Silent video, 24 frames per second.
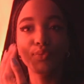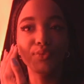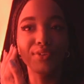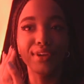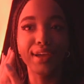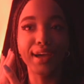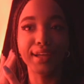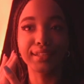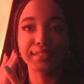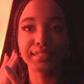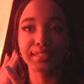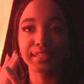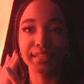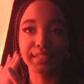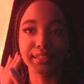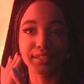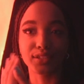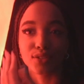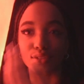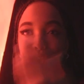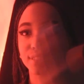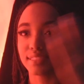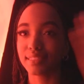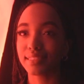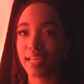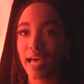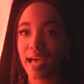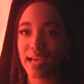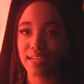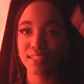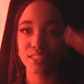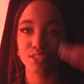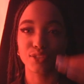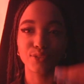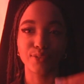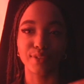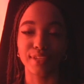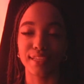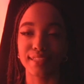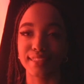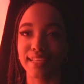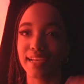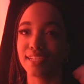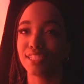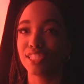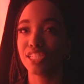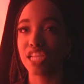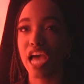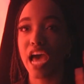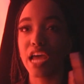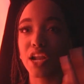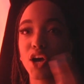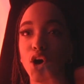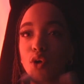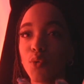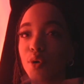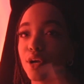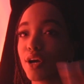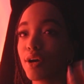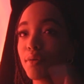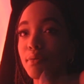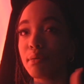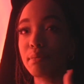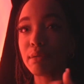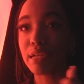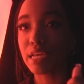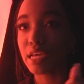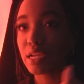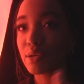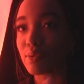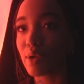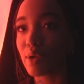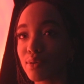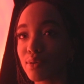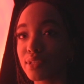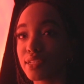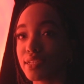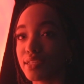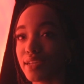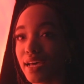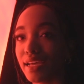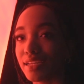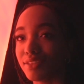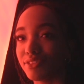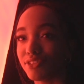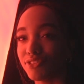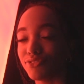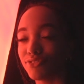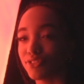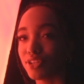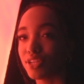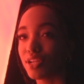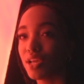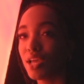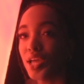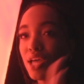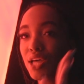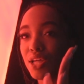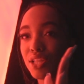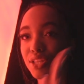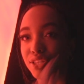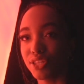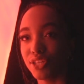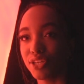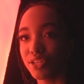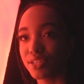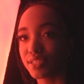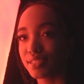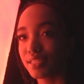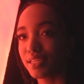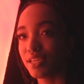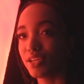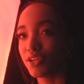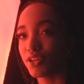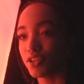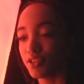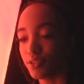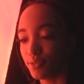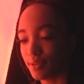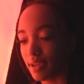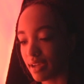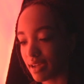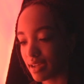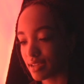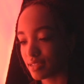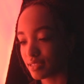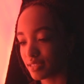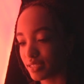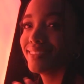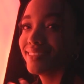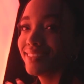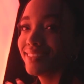We got that little side, so we can get that shadow. We're gonna be playing with a lot of different looks here, you guys.